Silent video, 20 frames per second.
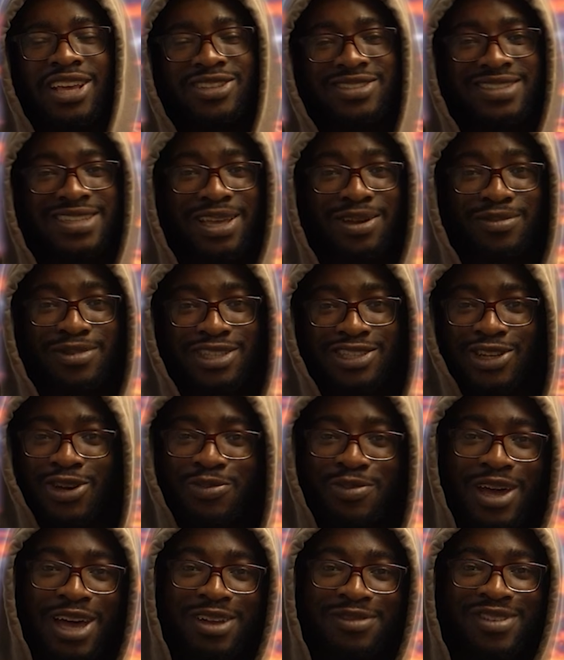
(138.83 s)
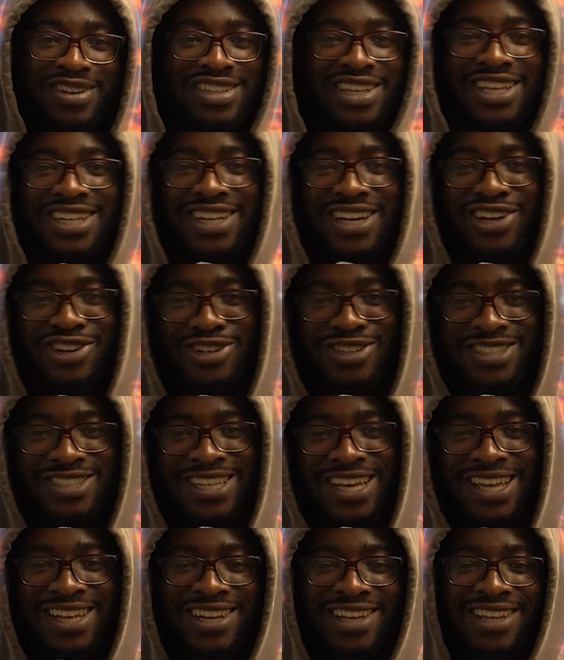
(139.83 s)
used to get me so mad because I didn't
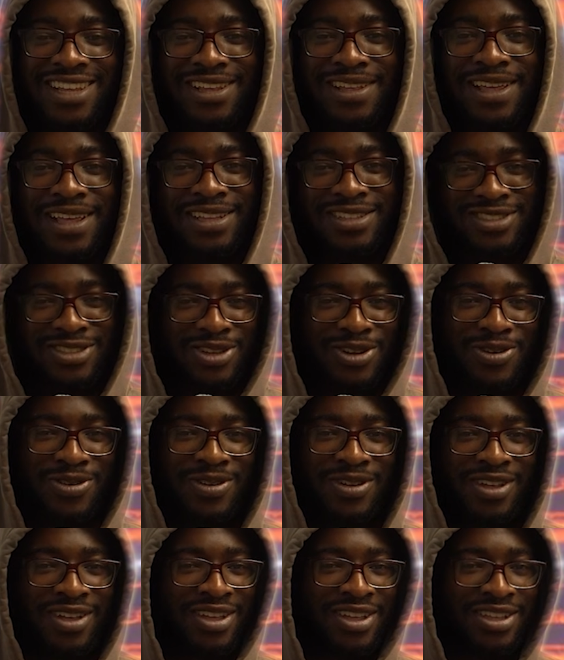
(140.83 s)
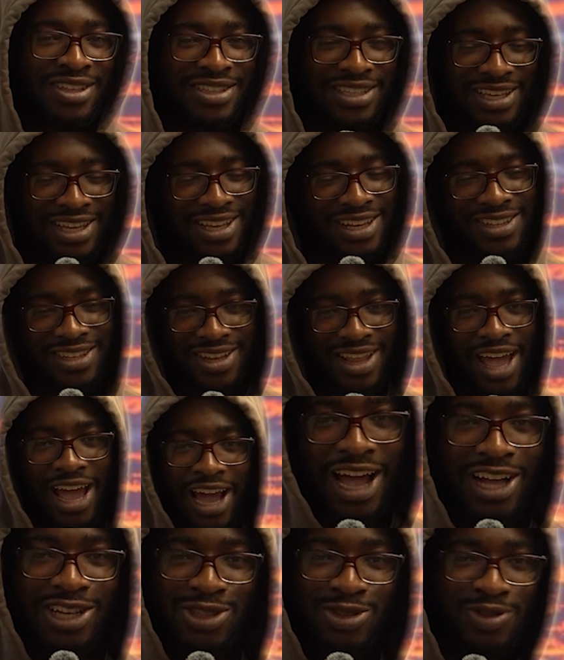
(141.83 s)
understand it. And so yeah, I
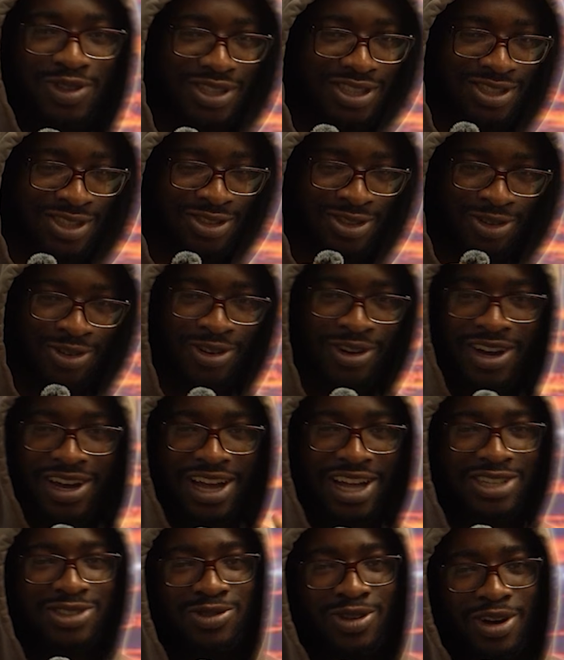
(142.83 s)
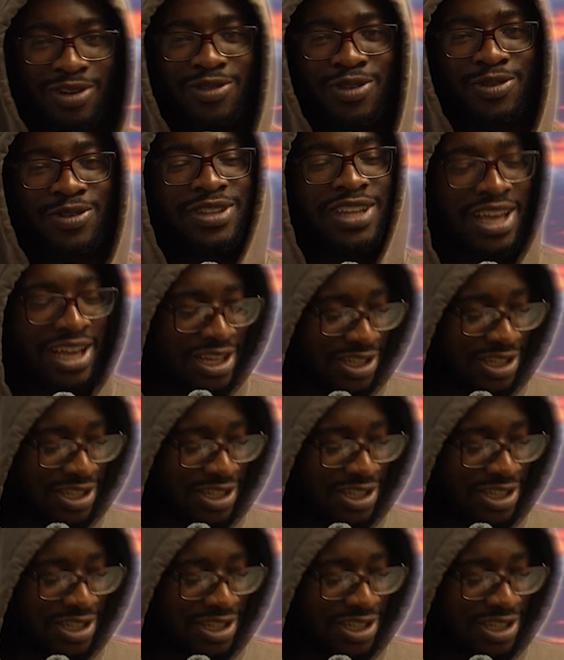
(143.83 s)
got you in this tutorial. I got you covered with that